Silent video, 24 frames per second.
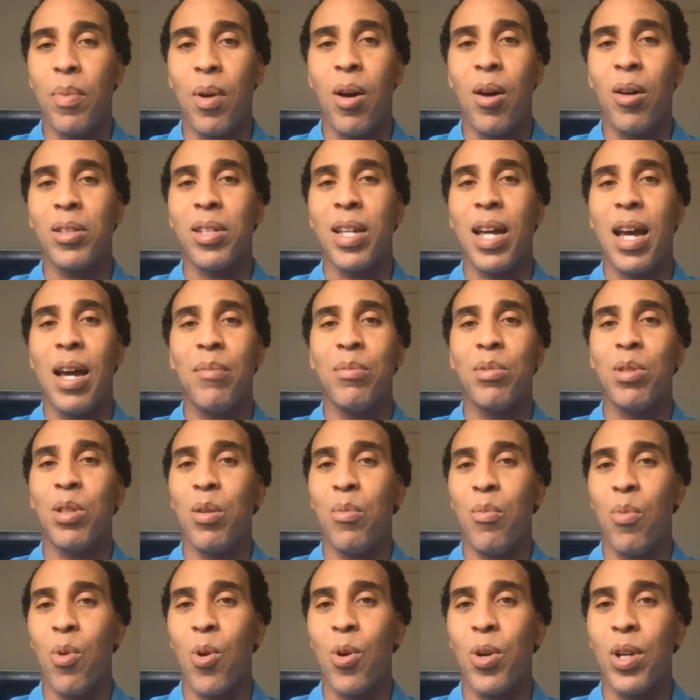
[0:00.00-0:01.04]
all times in the
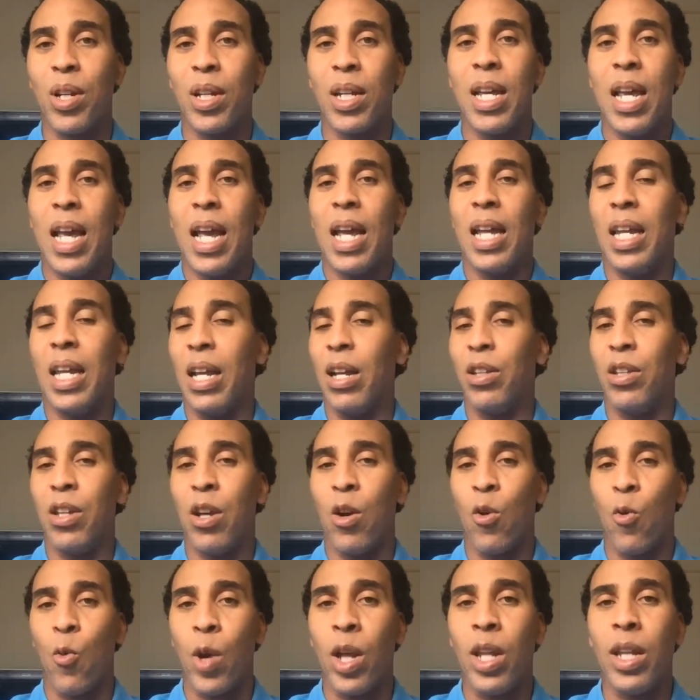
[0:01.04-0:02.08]
morning and they,
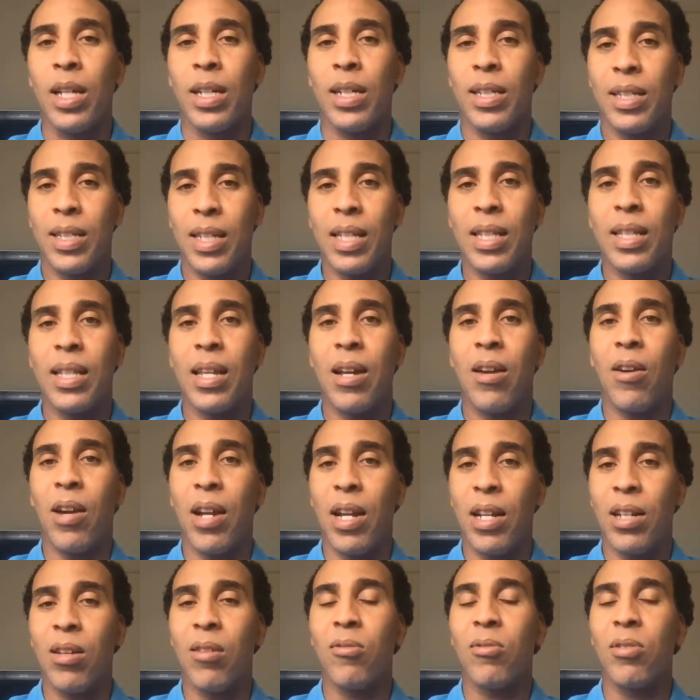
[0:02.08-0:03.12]
they're willing to sit there
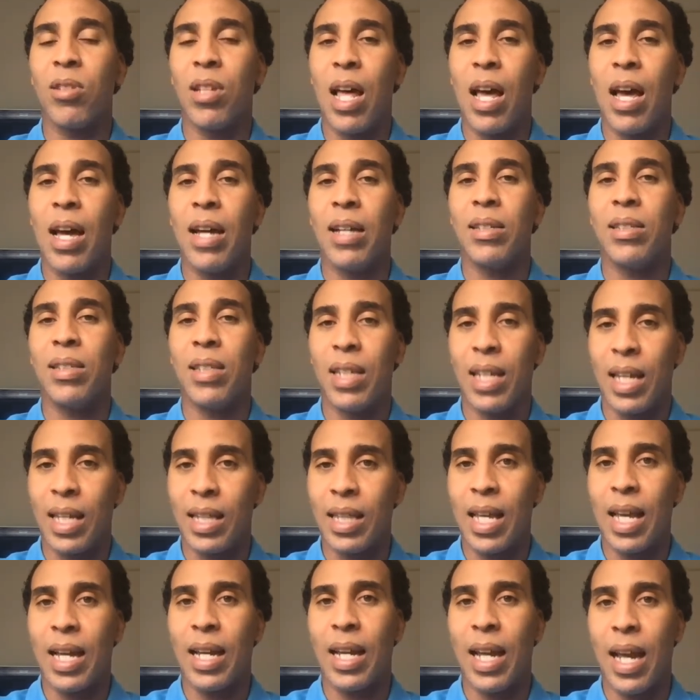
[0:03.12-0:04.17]
in those lines to get
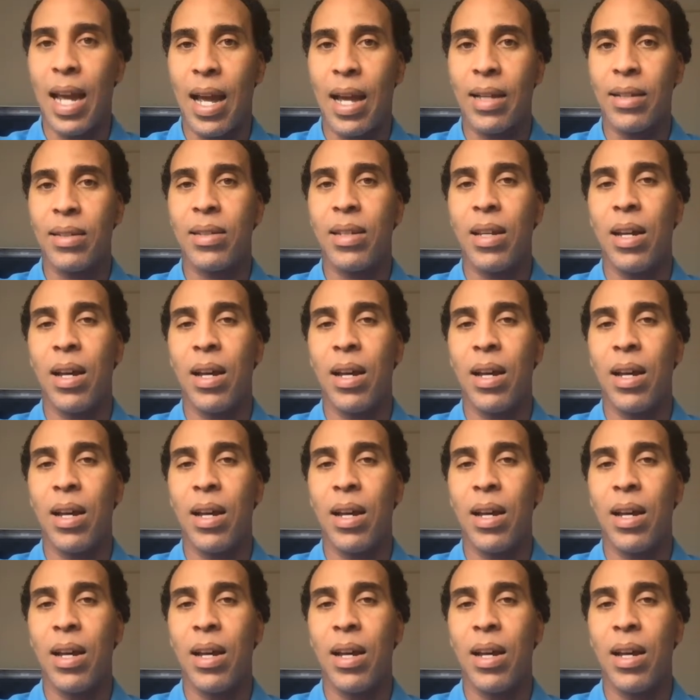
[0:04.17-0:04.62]
that gas.